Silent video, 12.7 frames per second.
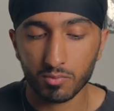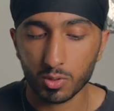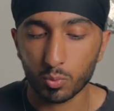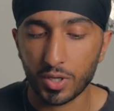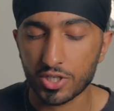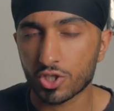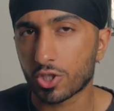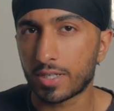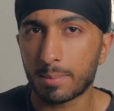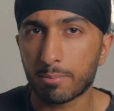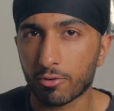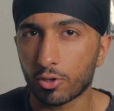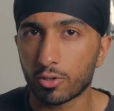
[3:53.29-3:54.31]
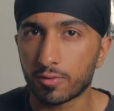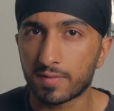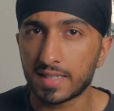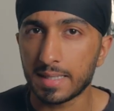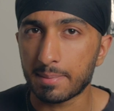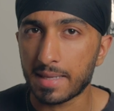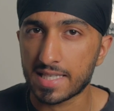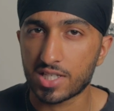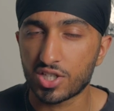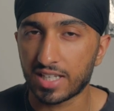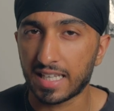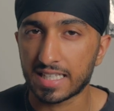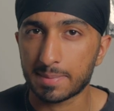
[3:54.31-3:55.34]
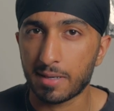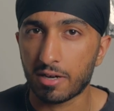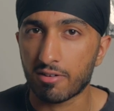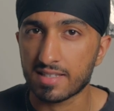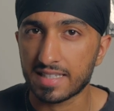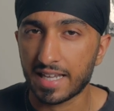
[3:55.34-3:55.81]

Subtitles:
which should improve the messaging experience